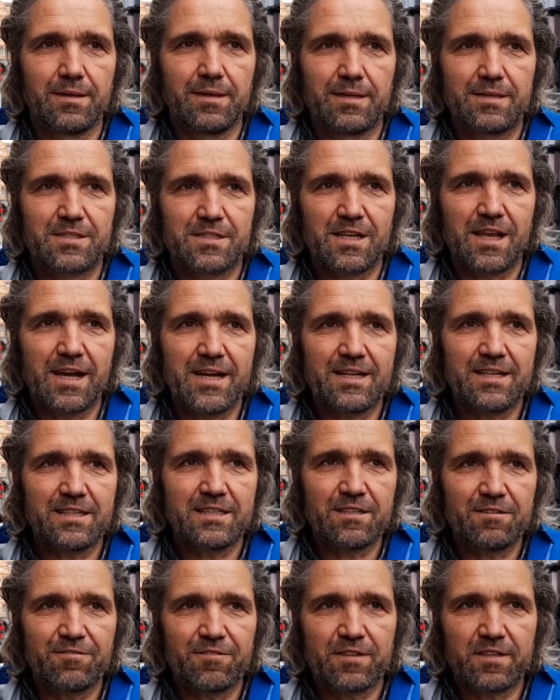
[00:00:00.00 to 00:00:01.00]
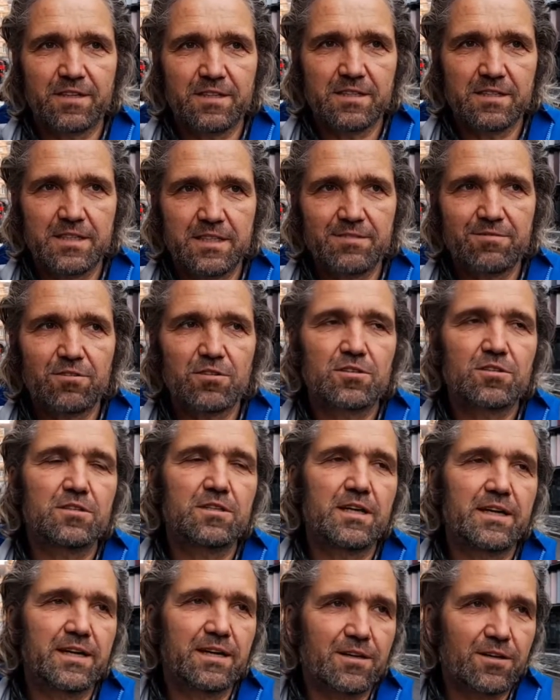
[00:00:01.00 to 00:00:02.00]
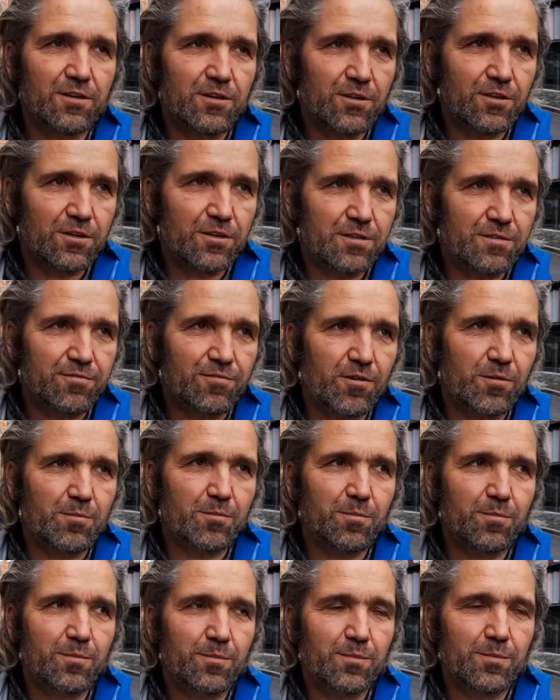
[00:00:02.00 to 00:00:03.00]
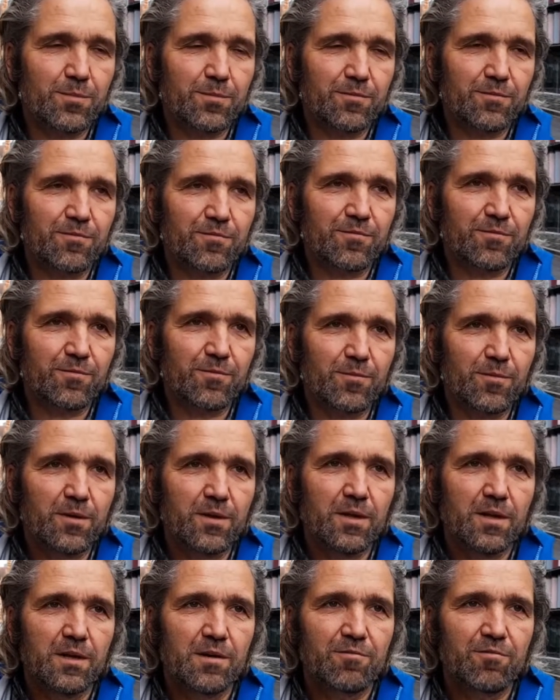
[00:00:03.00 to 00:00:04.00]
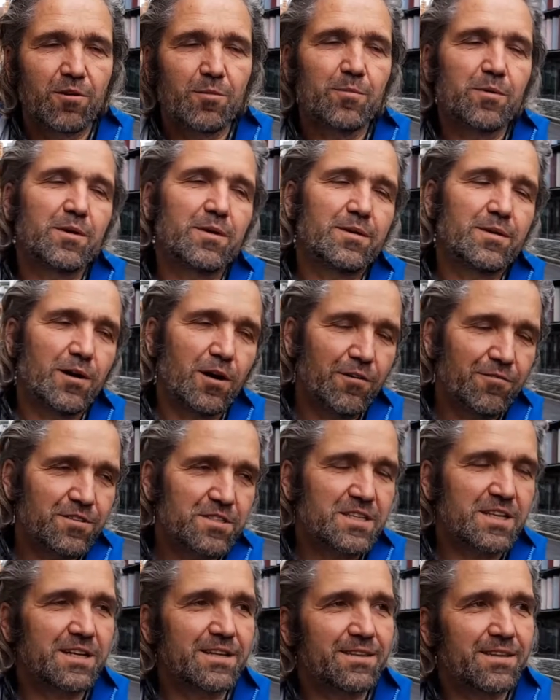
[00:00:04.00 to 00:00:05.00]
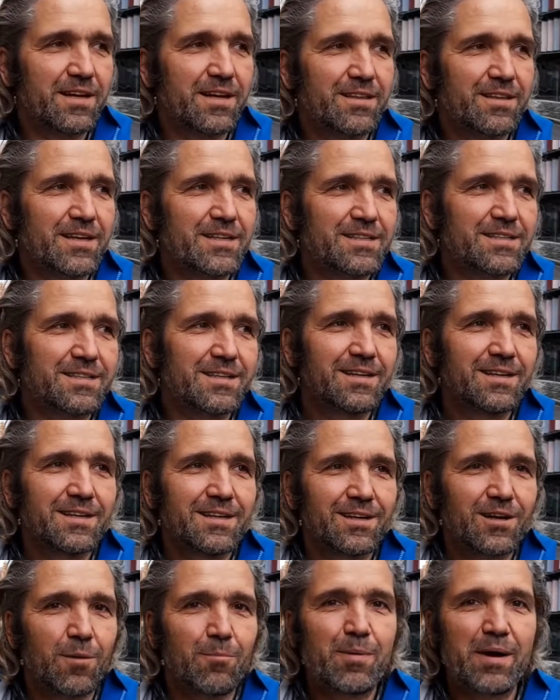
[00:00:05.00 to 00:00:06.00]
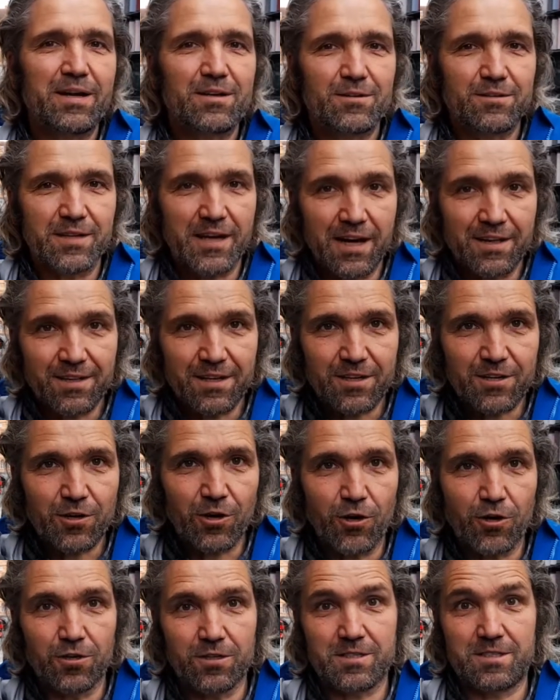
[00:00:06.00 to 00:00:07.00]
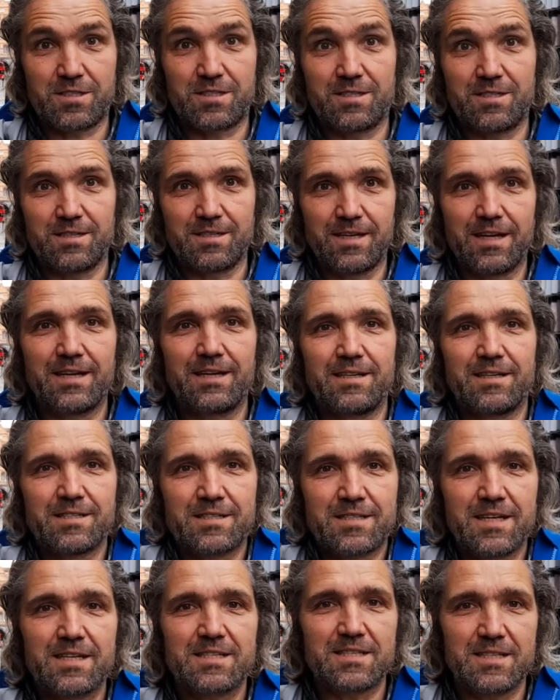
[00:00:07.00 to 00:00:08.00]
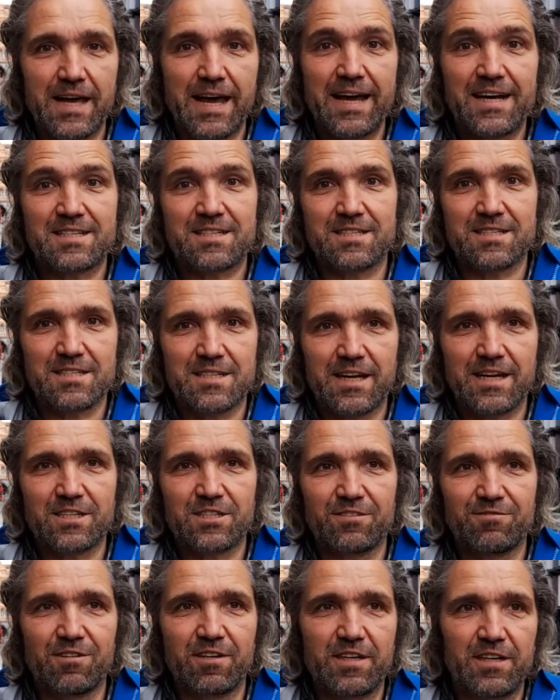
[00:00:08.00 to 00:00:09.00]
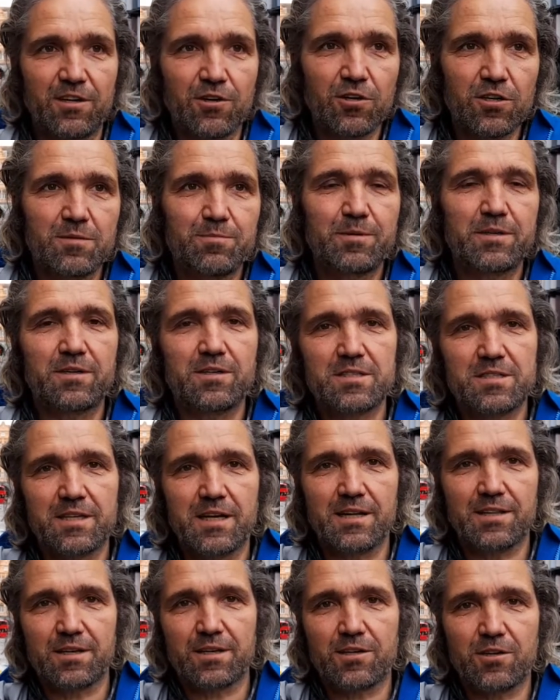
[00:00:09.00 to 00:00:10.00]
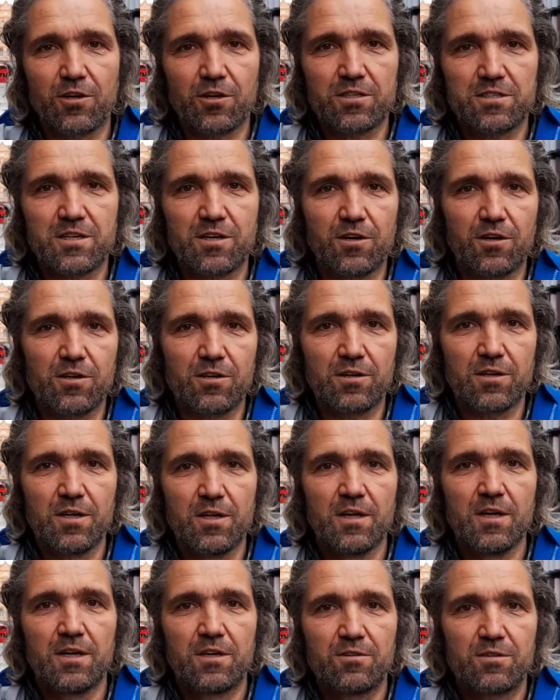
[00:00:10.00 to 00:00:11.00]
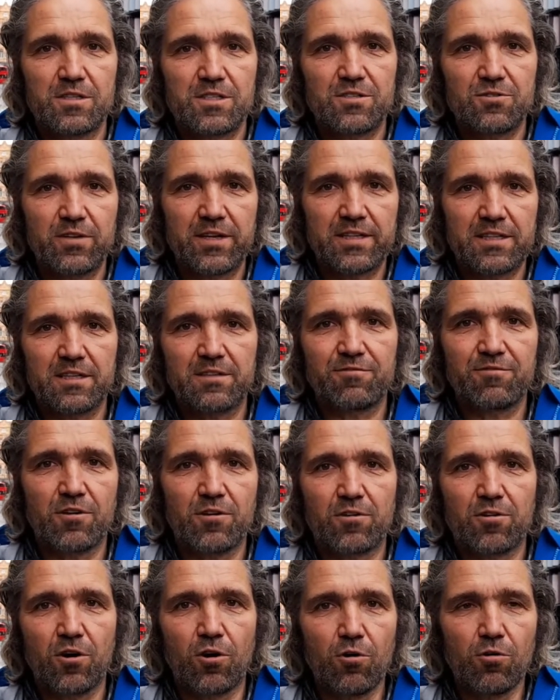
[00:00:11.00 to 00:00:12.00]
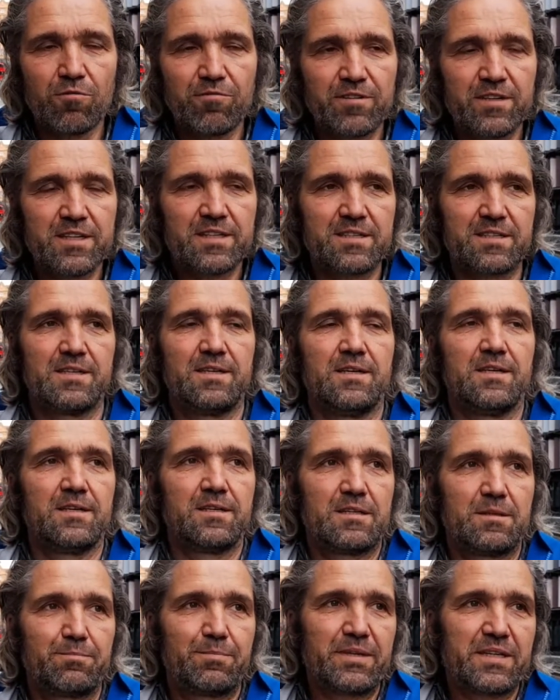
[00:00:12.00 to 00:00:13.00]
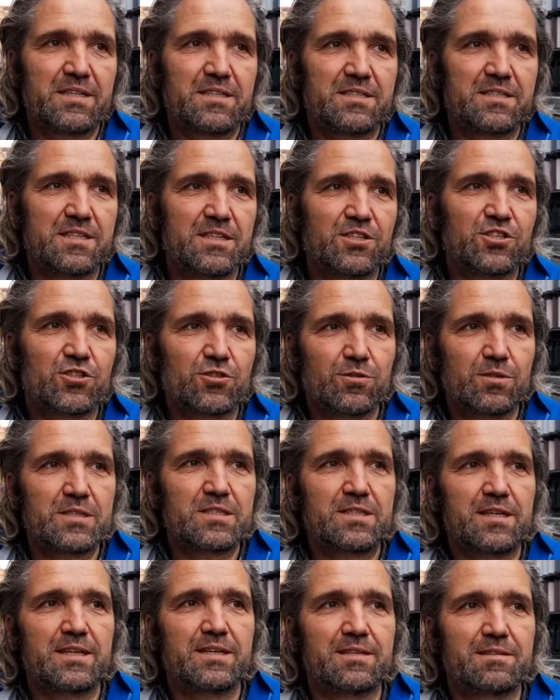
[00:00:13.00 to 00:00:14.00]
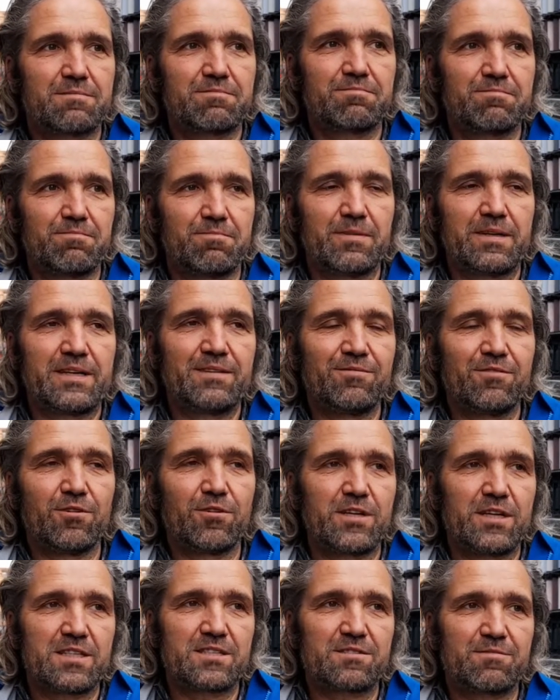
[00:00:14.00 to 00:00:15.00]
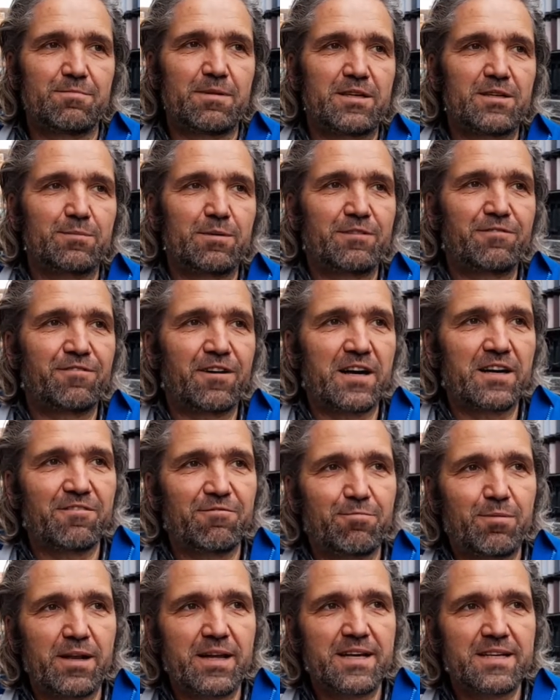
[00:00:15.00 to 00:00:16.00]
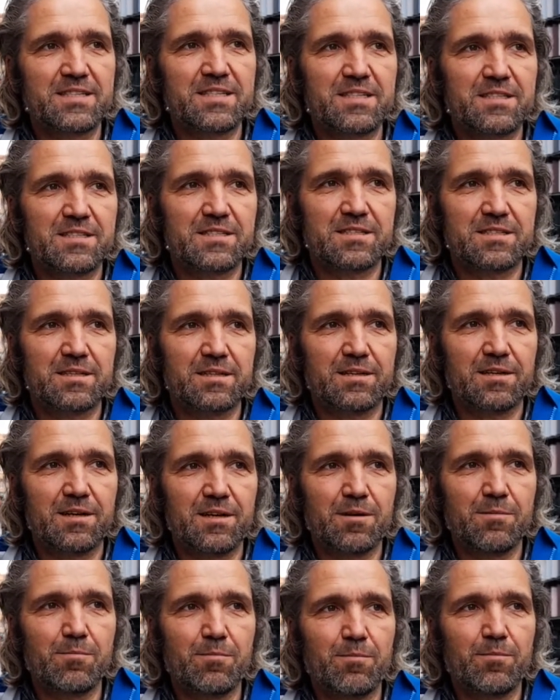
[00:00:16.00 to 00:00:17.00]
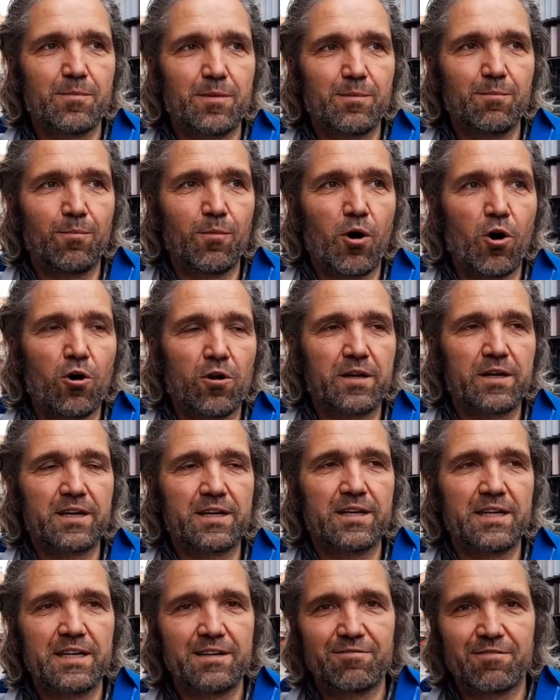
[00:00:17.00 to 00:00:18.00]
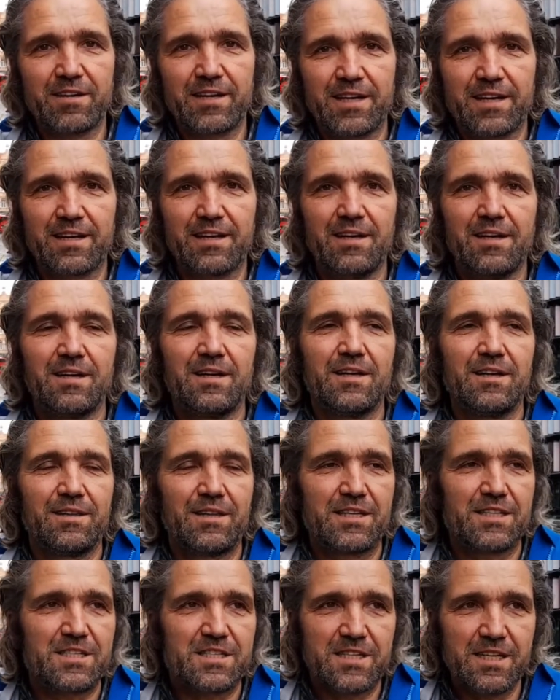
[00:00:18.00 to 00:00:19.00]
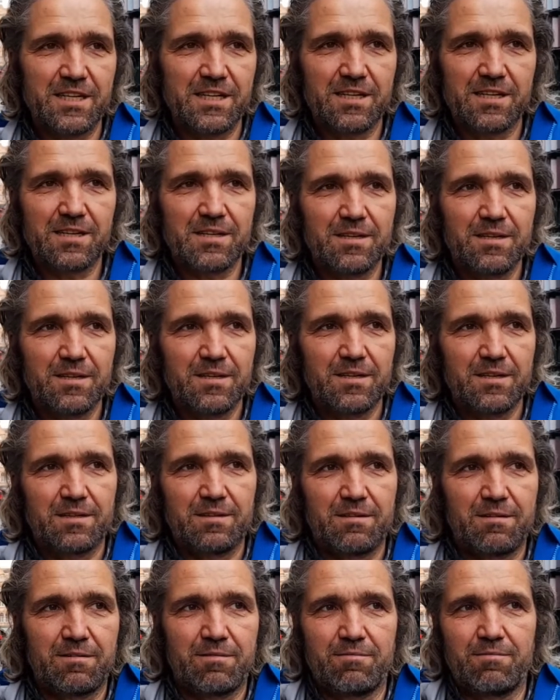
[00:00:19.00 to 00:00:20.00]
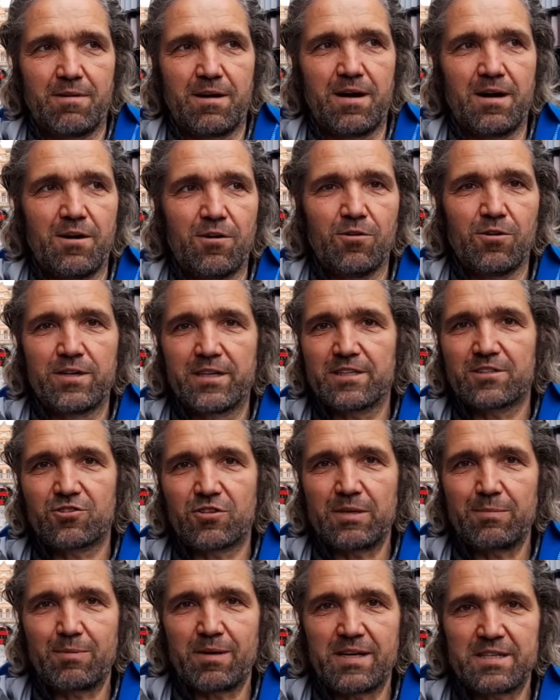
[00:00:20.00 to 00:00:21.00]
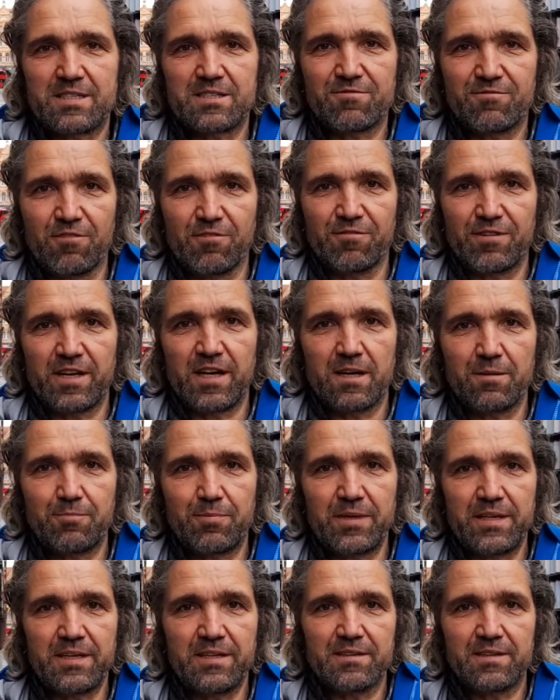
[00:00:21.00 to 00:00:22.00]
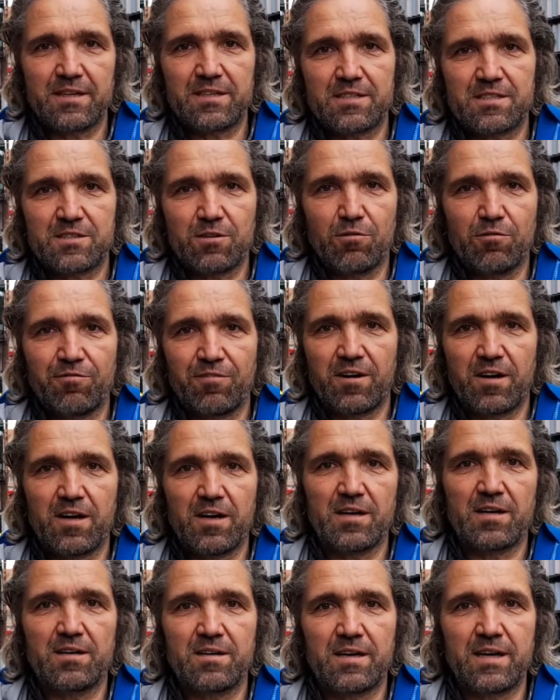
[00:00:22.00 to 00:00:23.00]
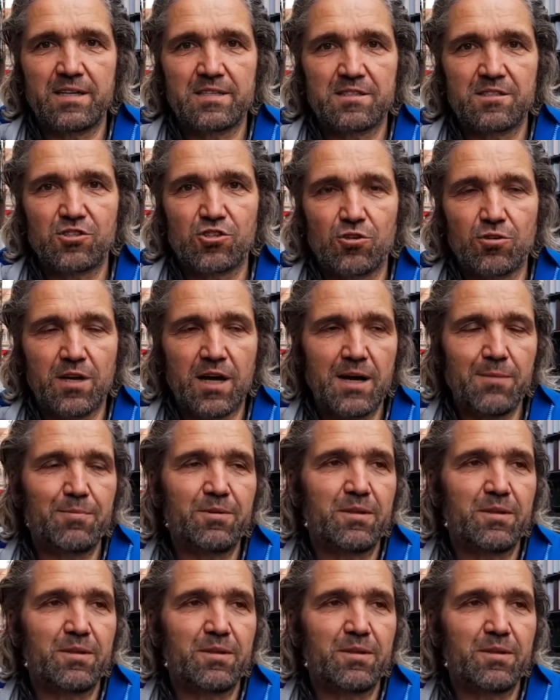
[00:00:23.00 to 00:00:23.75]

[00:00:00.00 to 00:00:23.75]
Slightly difficult, even though today I heard from an officer in there that compared to the other courts, he says the access is actually very good because the other courts are all restricted for COVID. The biggest issue is that even though there's meant to be 5 places, morning and evening, they still are holding 3 places for VIP that so far hasn't shown up.